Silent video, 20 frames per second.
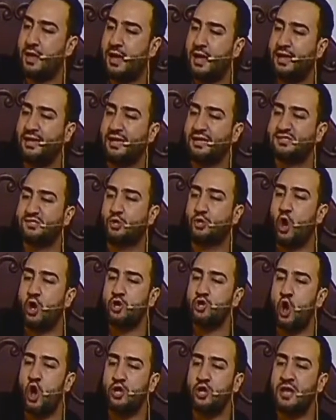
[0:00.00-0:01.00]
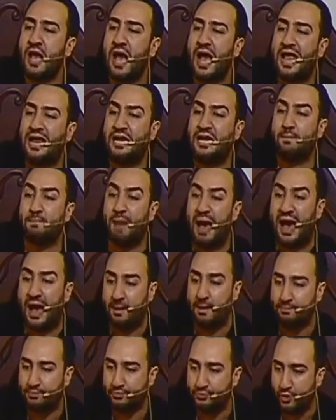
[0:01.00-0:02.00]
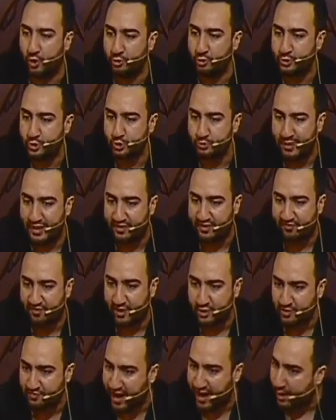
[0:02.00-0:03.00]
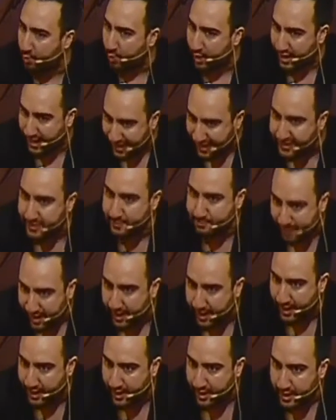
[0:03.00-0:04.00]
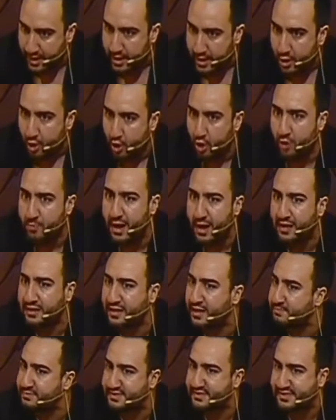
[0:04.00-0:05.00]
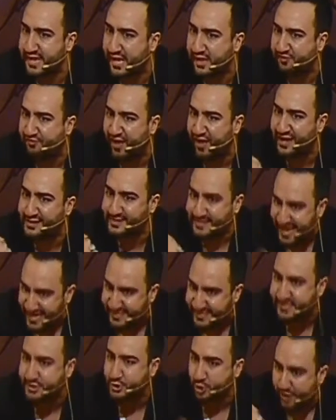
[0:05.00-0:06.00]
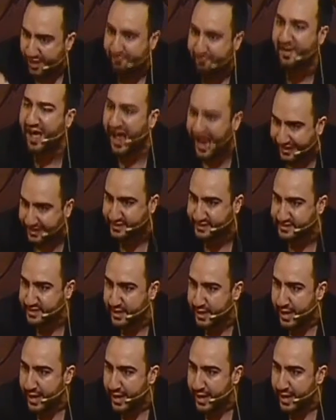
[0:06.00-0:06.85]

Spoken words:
He has gone on ghaiba. Those who make fun of our ghaiba, Umar himself attests to the fact